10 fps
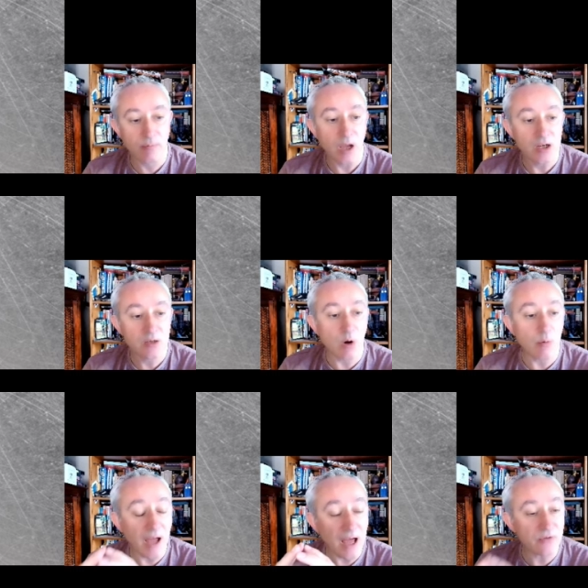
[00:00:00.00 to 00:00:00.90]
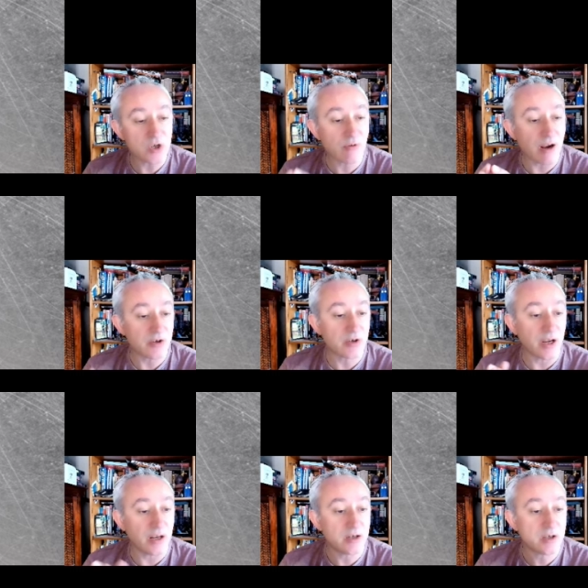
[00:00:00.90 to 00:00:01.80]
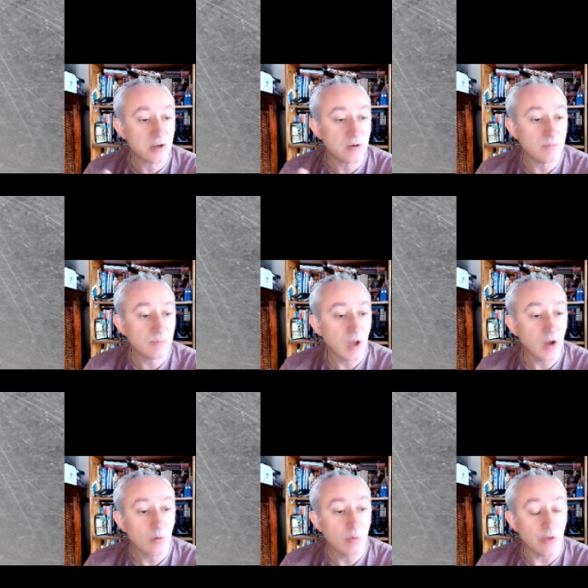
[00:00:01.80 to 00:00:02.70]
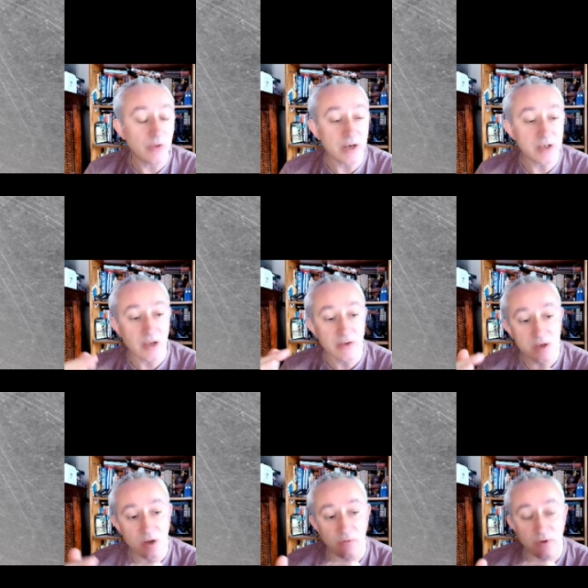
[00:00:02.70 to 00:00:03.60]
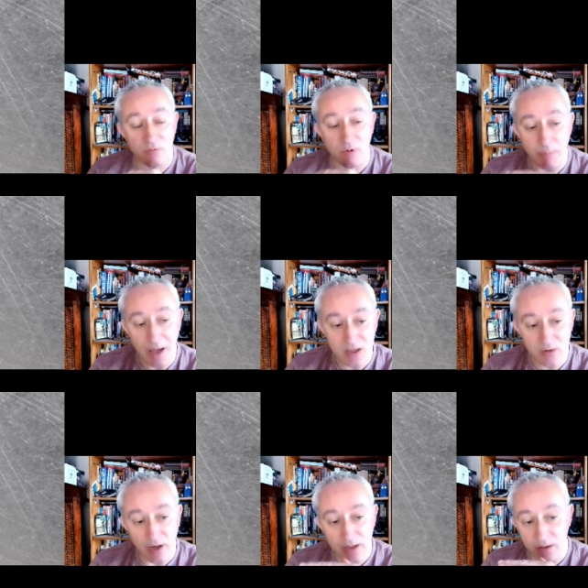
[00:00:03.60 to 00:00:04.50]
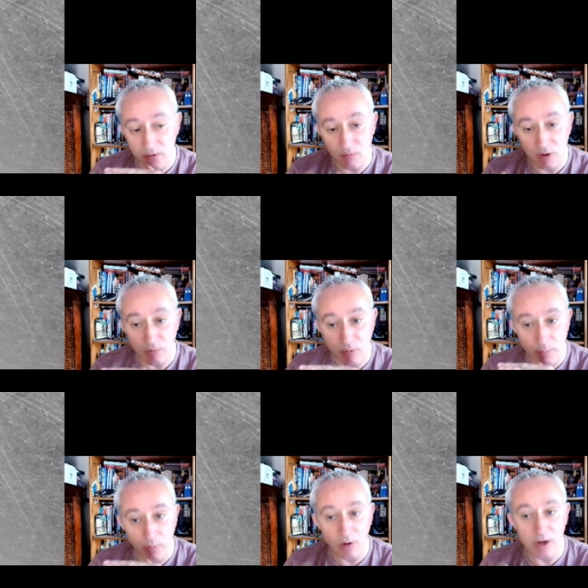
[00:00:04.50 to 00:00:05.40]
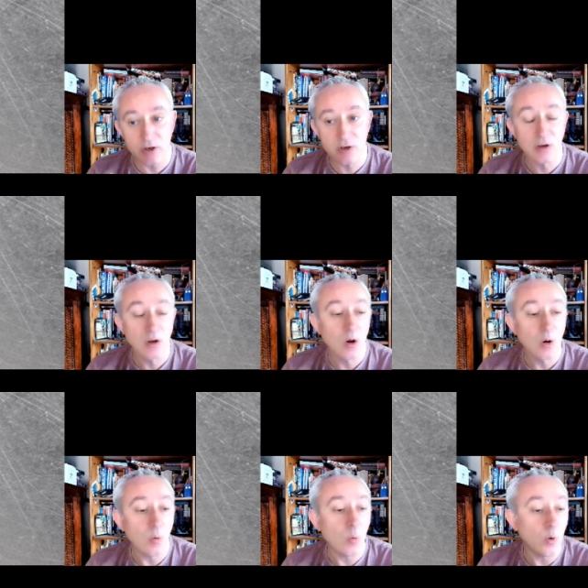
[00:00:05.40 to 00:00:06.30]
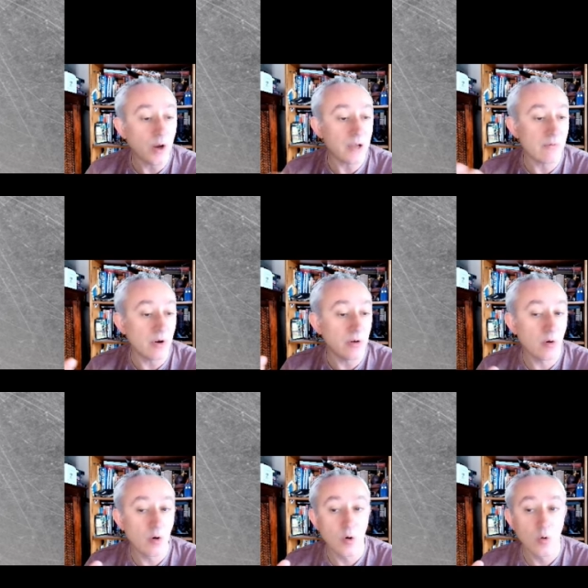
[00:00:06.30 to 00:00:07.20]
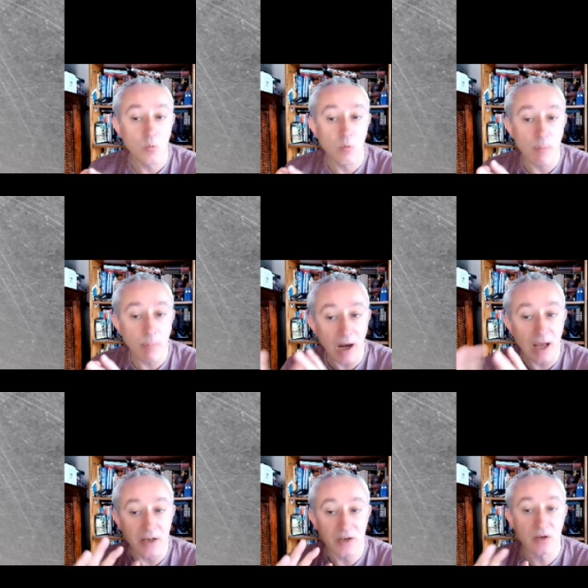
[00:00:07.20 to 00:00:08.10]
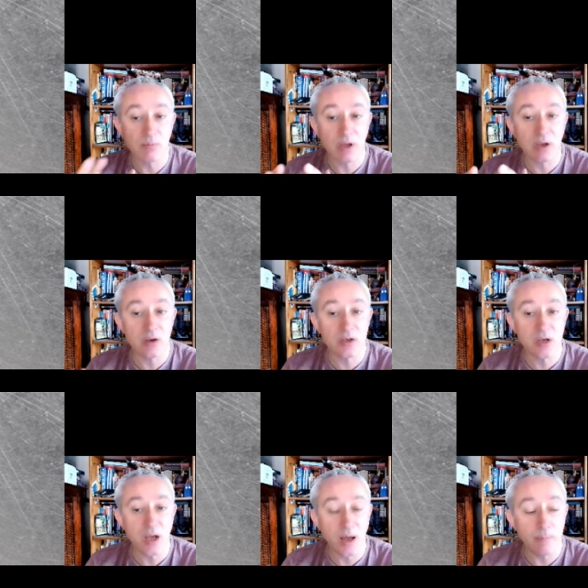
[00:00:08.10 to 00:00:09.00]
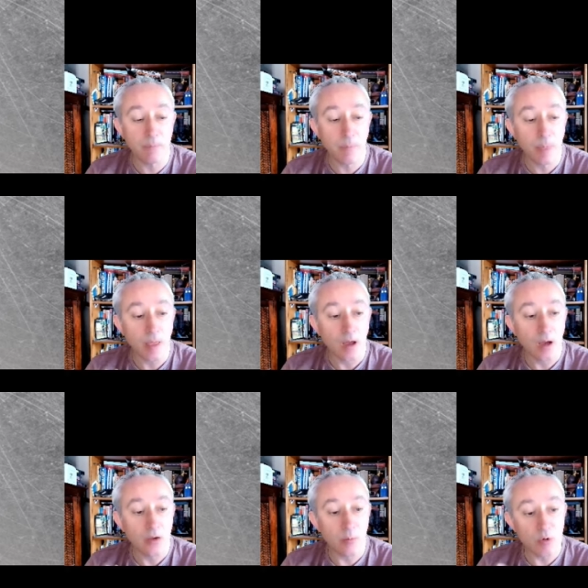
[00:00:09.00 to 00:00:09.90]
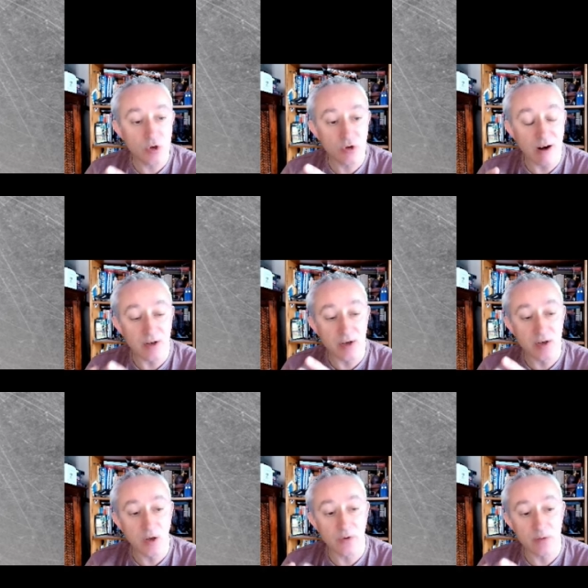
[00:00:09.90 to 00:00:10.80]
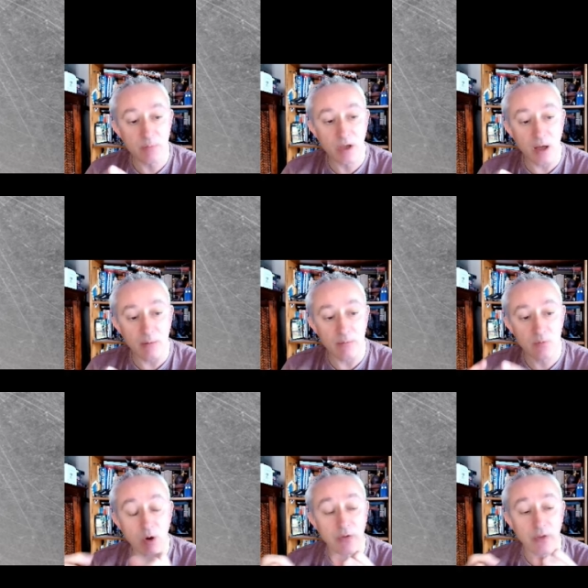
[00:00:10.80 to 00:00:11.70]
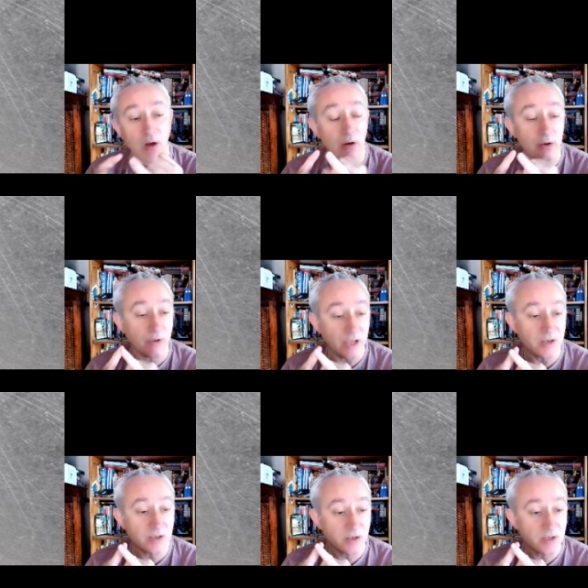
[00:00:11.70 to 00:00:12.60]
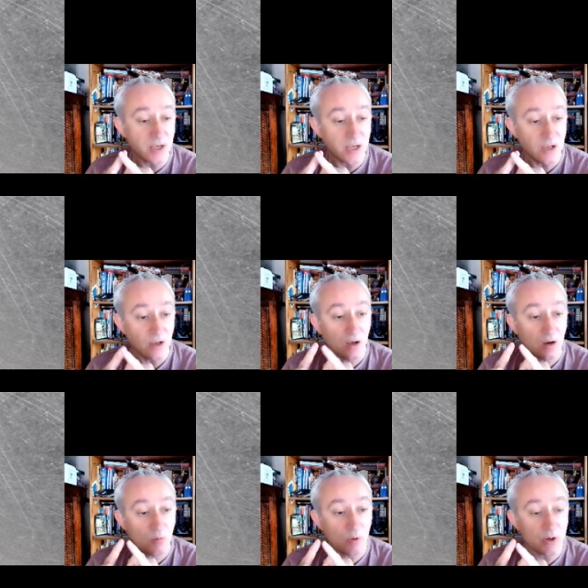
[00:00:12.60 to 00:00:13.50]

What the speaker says: So where we have scratched stainless steel, we either need to get the surface repassivated or repolished or even replaced, because the more scratched the surface becomes, one, the harder it is to see whether it's